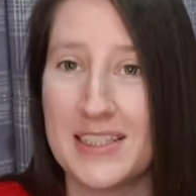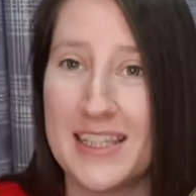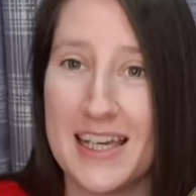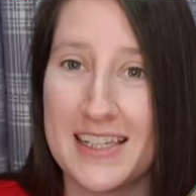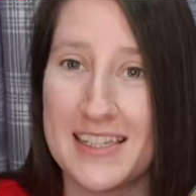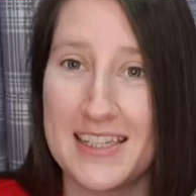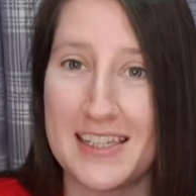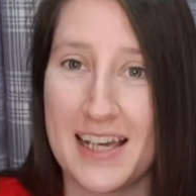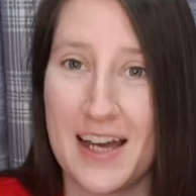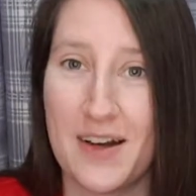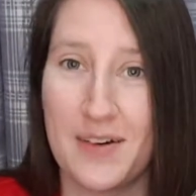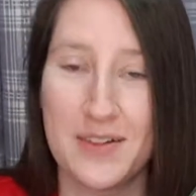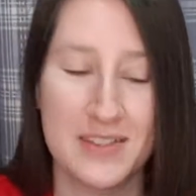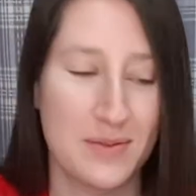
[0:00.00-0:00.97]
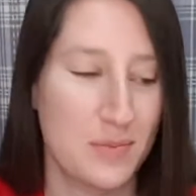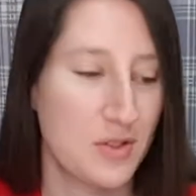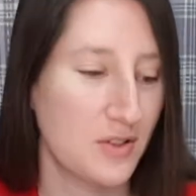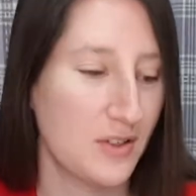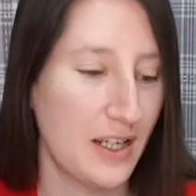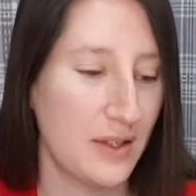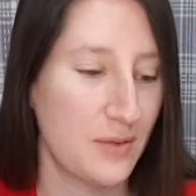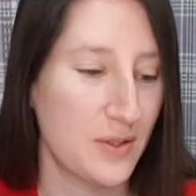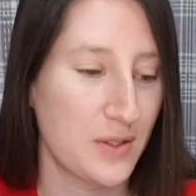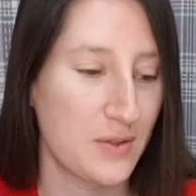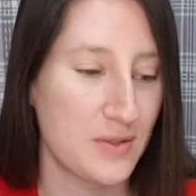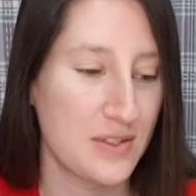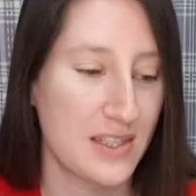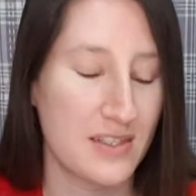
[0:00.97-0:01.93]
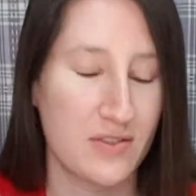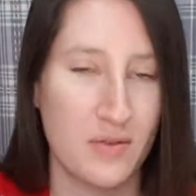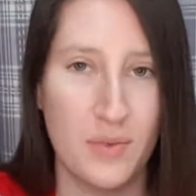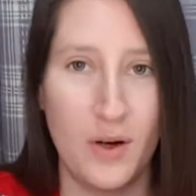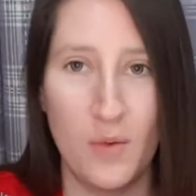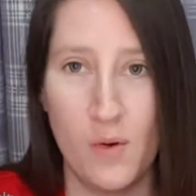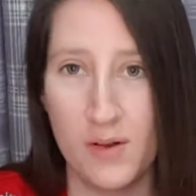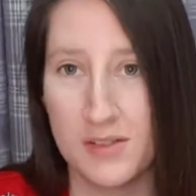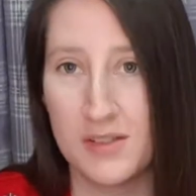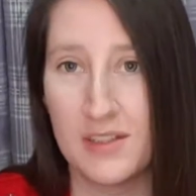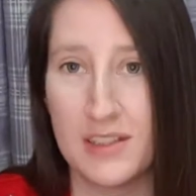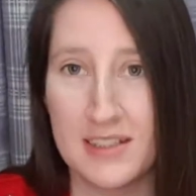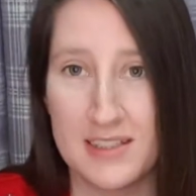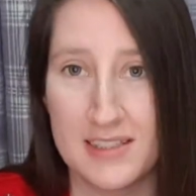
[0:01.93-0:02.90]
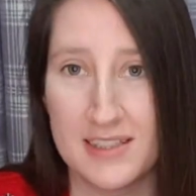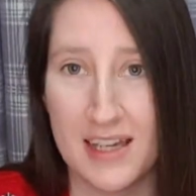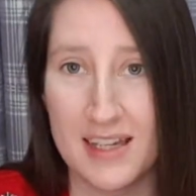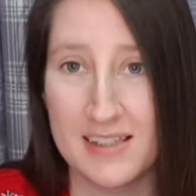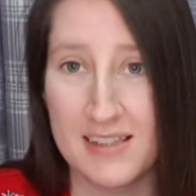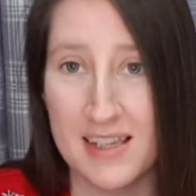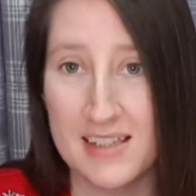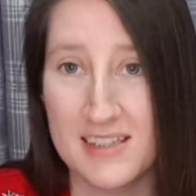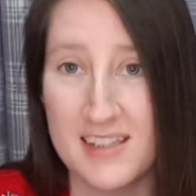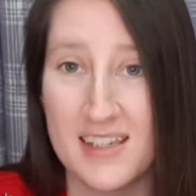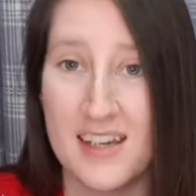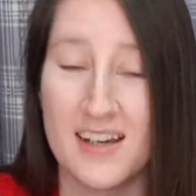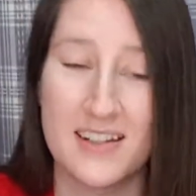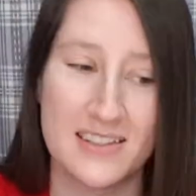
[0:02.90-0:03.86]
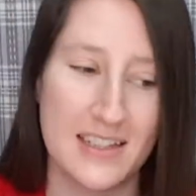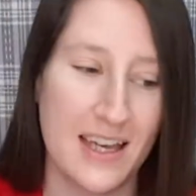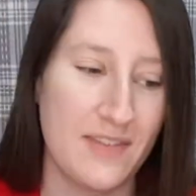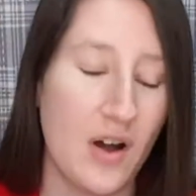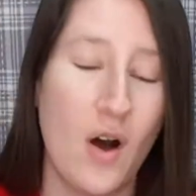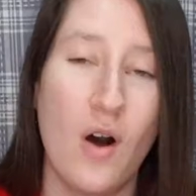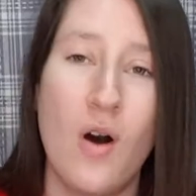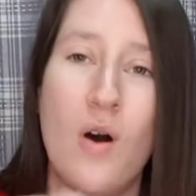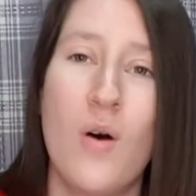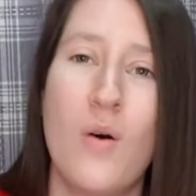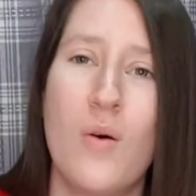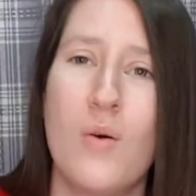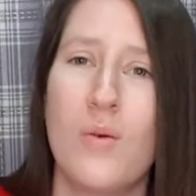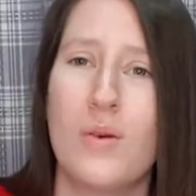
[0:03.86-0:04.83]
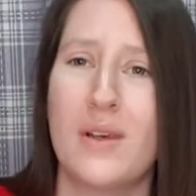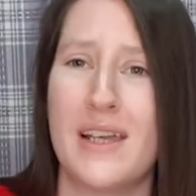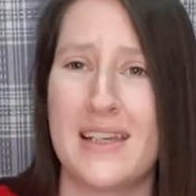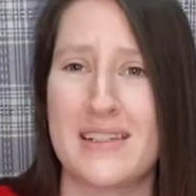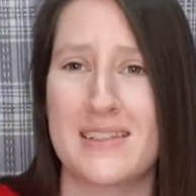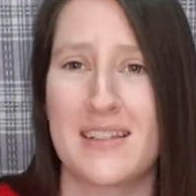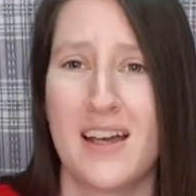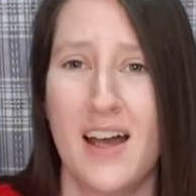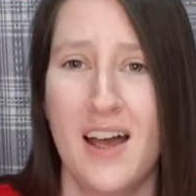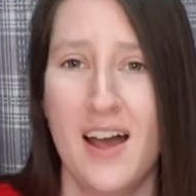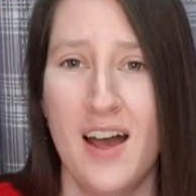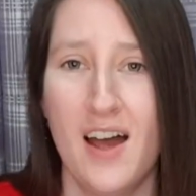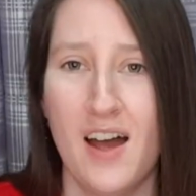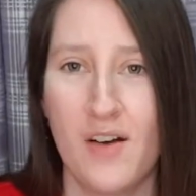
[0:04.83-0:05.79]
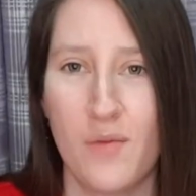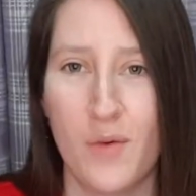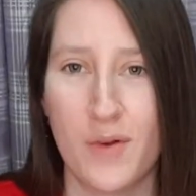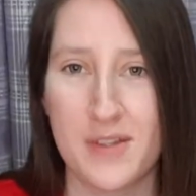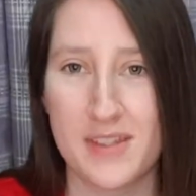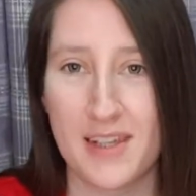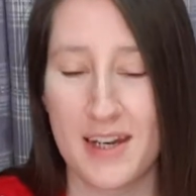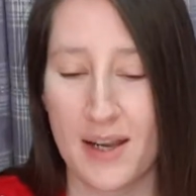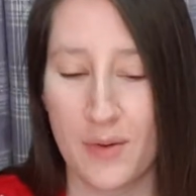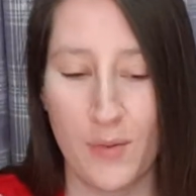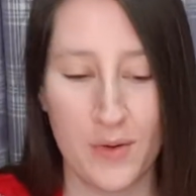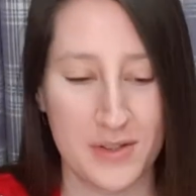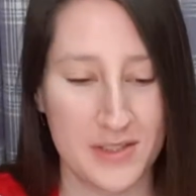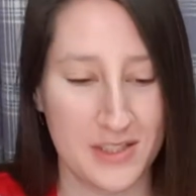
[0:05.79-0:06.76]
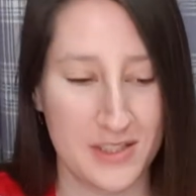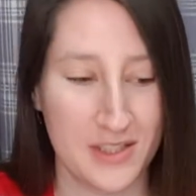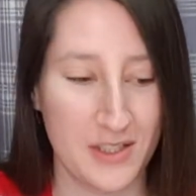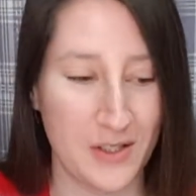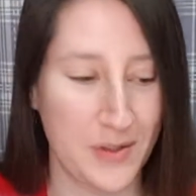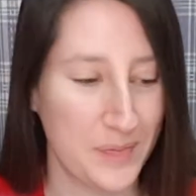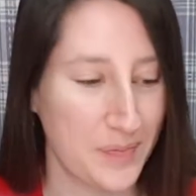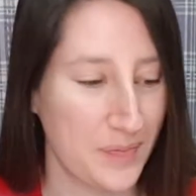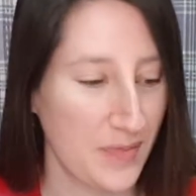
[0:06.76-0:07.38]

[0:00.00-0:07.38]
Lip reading: test this out because I'm sure I will use this for more watercolour designs next year because I have a whole list of ones that I want to do.